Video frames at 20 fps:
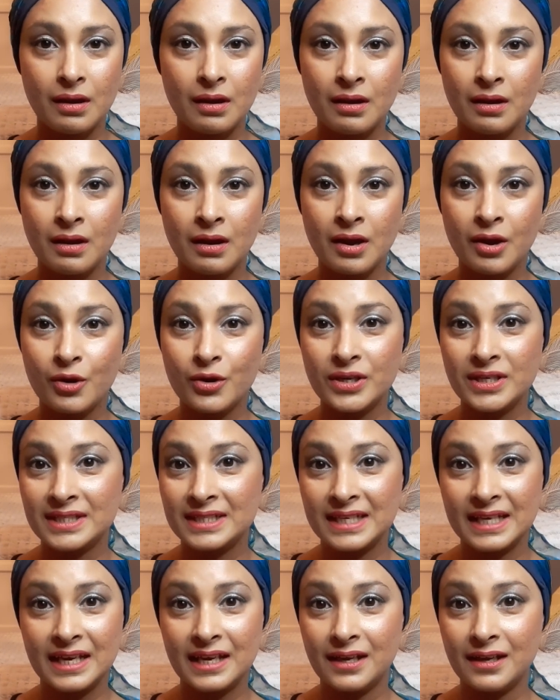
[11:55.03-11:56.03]
I
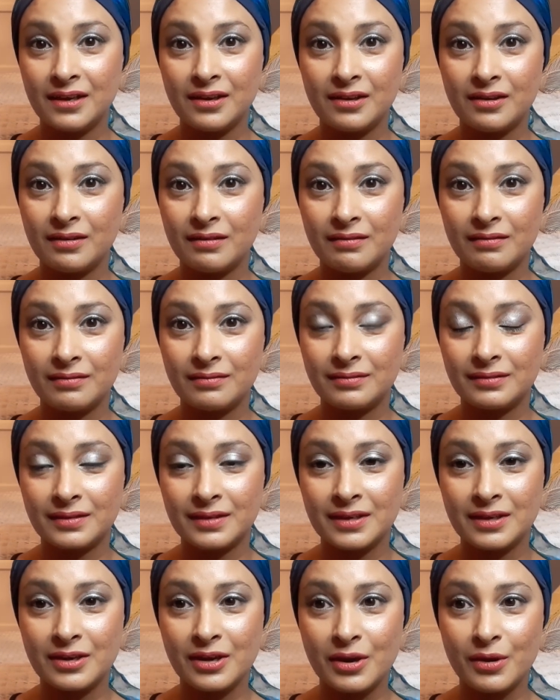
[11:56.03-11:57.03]
honestly,
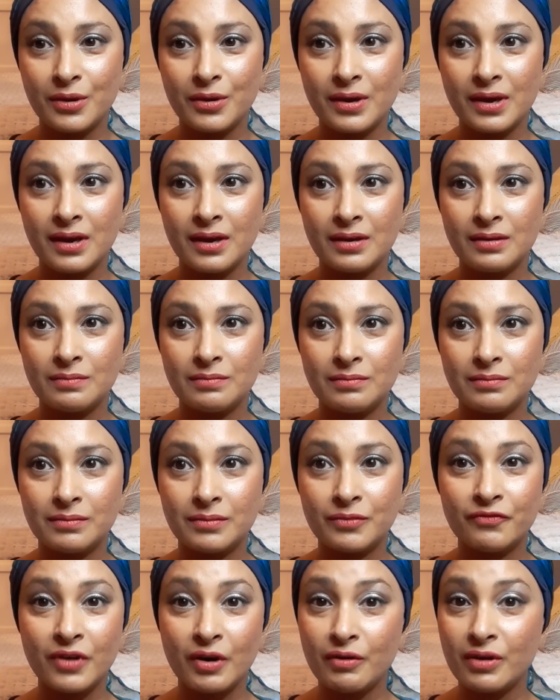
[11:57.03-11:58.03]
you know, I'm
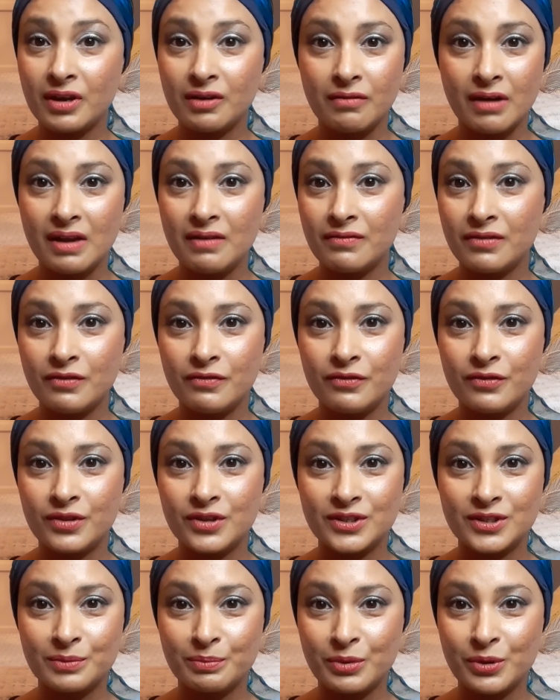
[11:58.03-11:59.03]
very grateful for
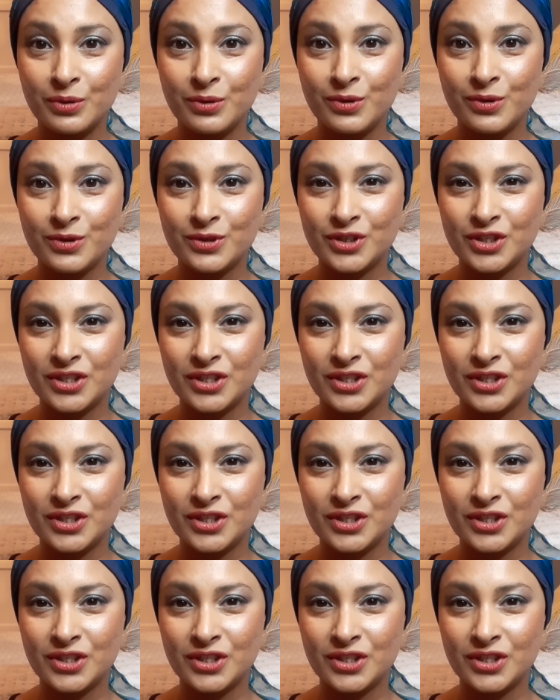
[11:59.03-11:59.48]
the support.